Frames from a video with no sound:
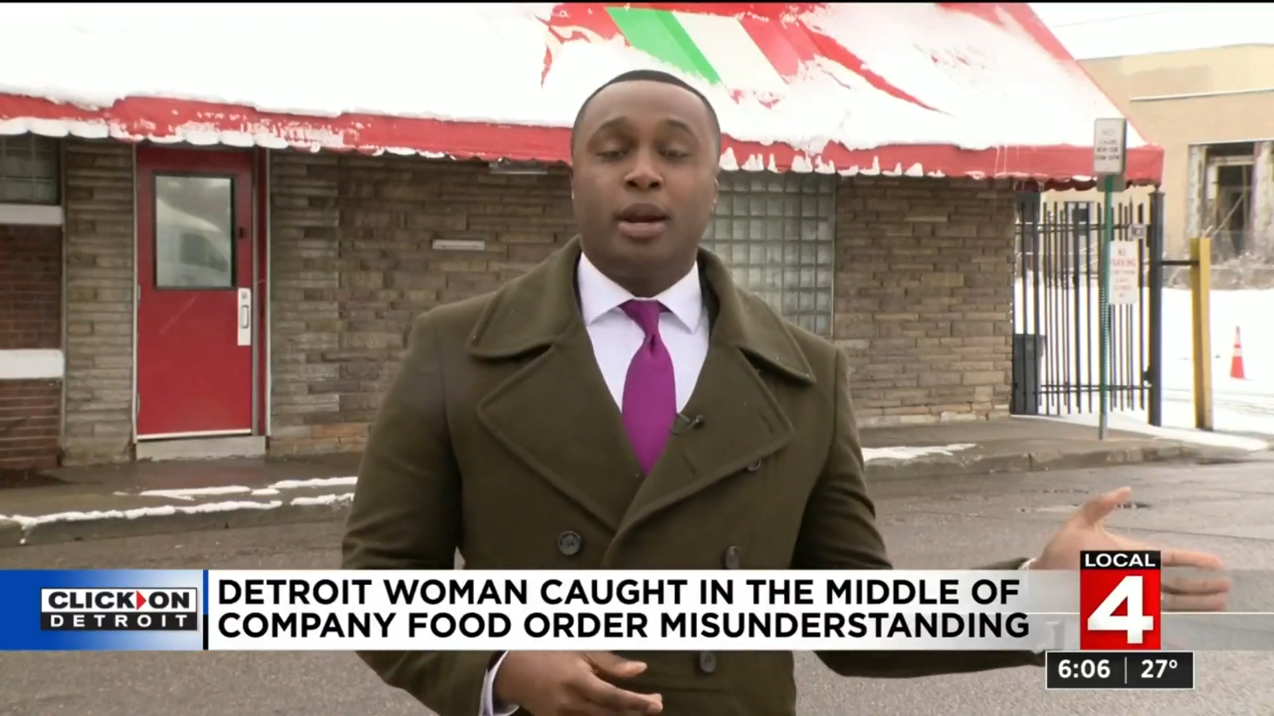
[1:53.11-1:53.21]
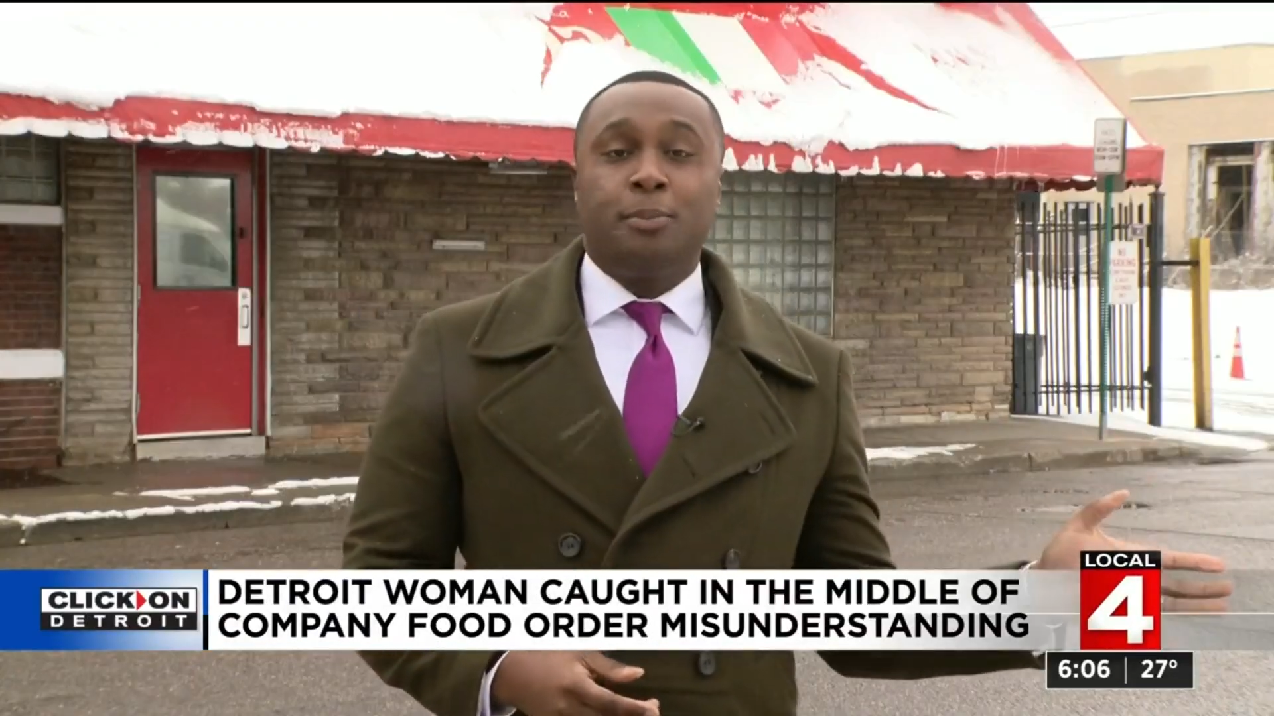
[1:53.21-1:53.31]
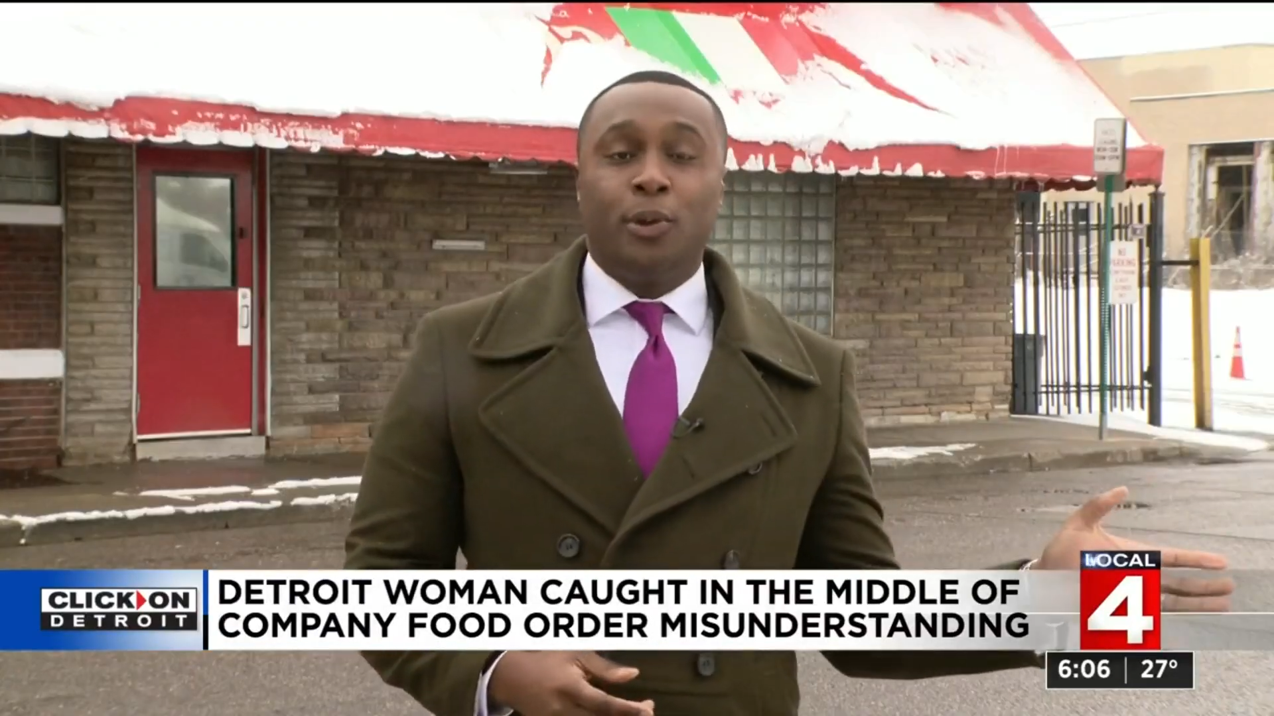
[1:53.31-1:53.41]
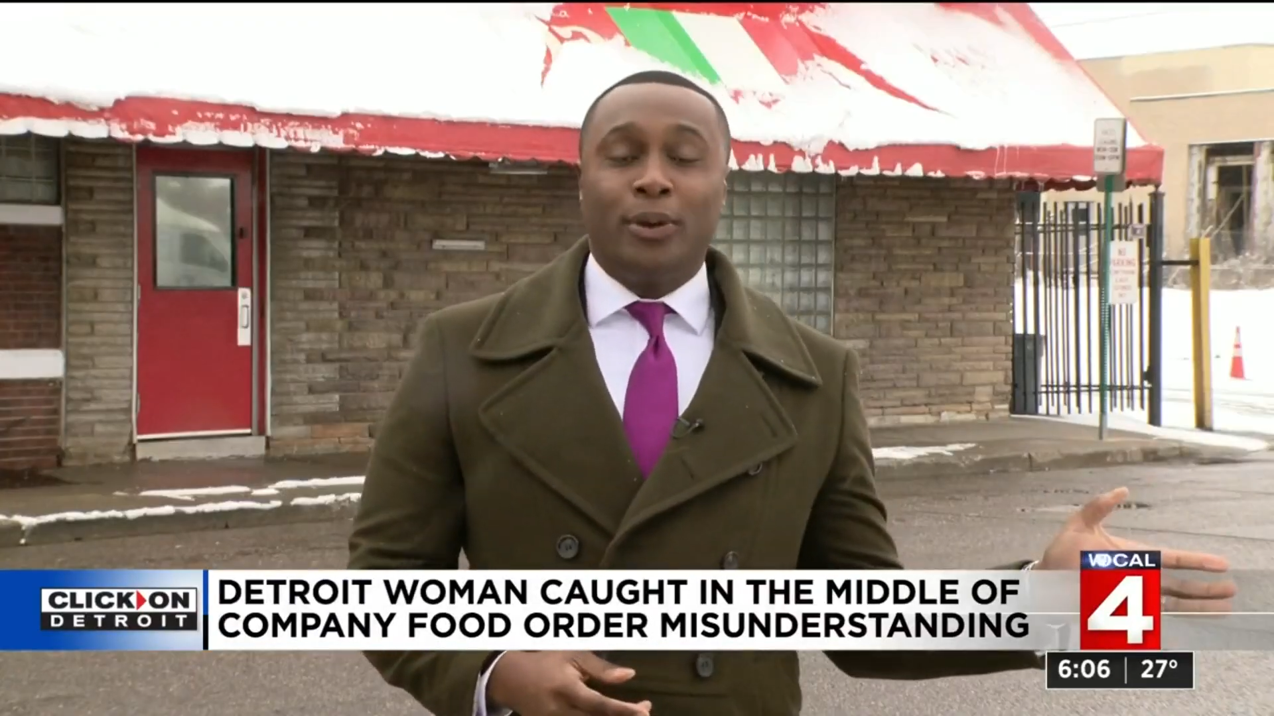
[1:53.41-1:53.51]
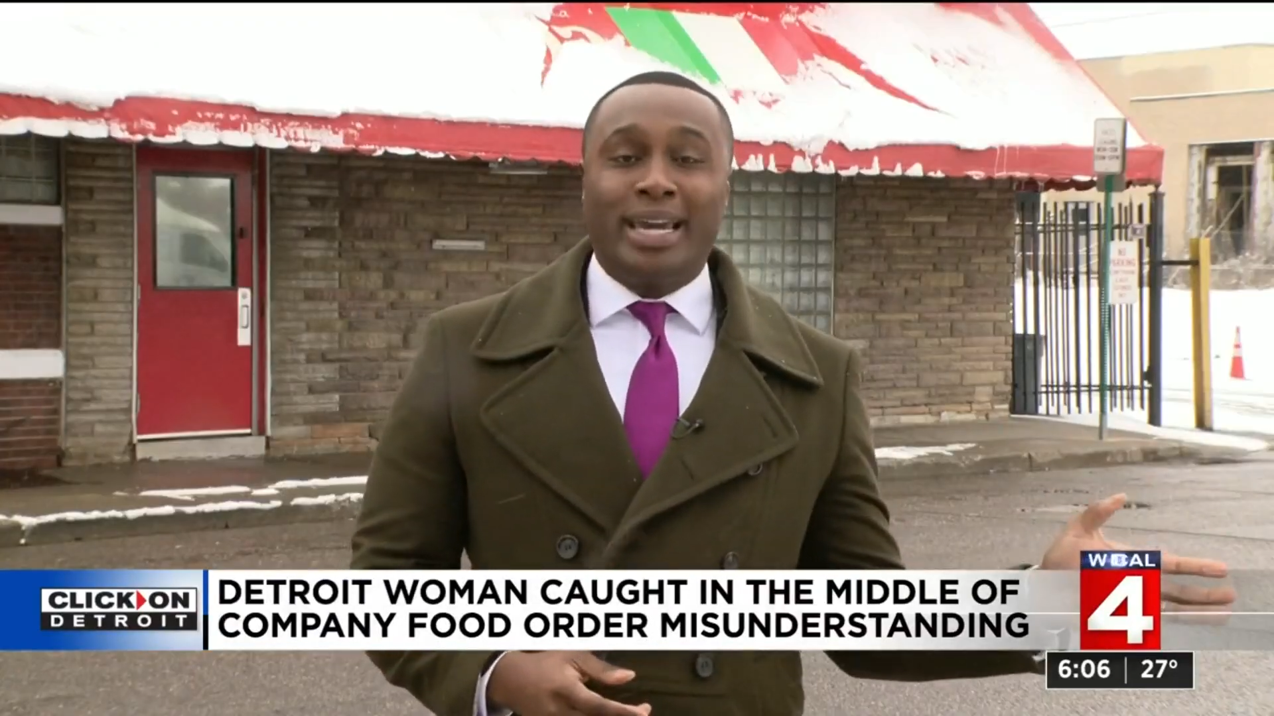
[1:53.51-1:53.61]

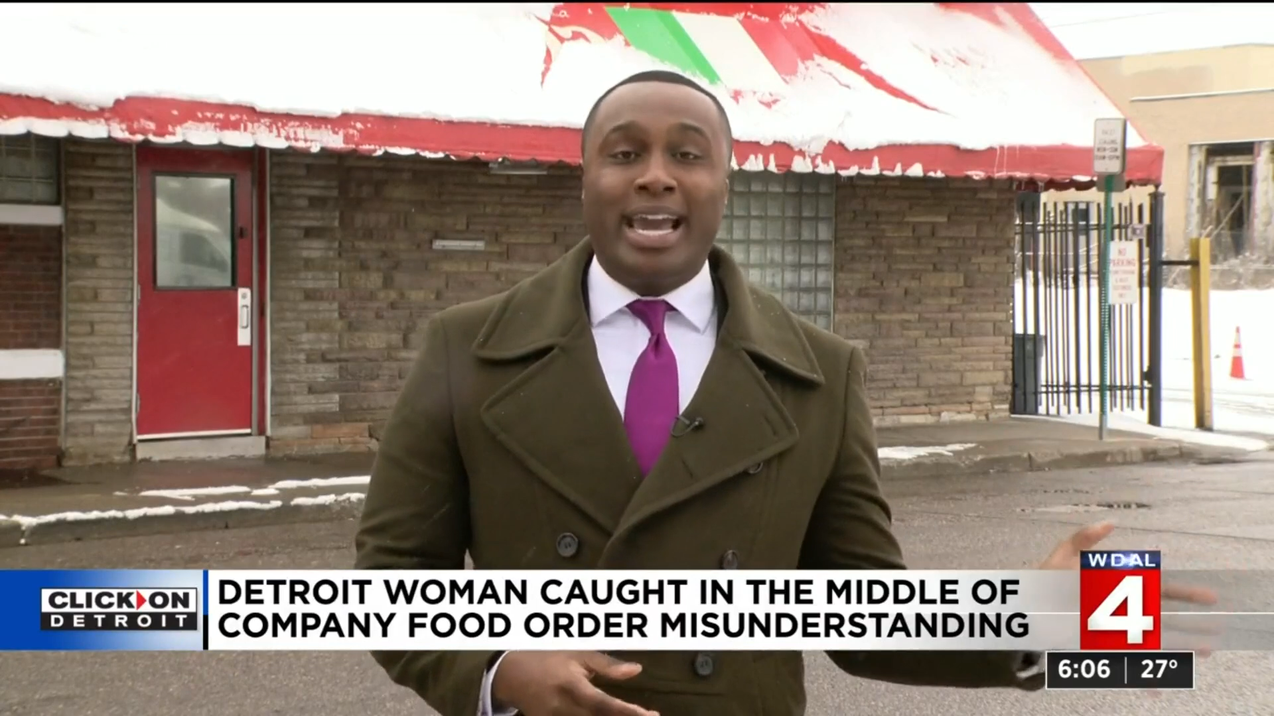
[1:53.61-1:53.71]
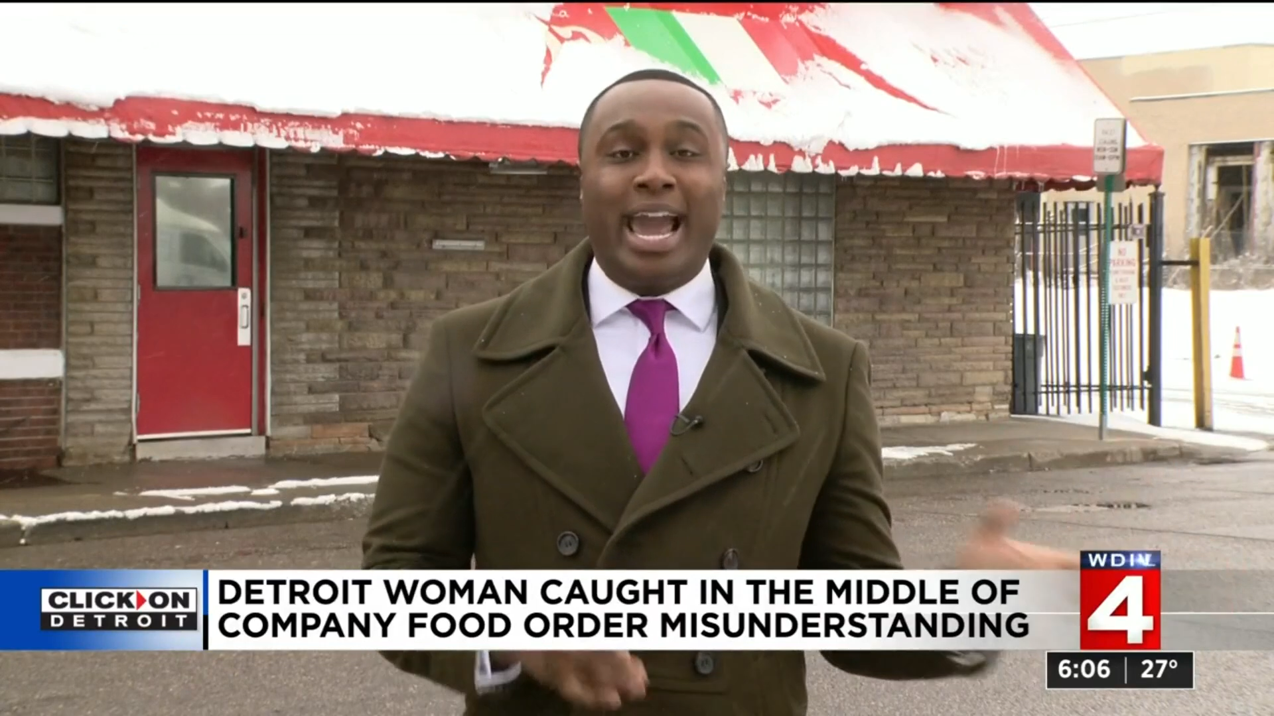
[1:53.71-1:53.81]
employee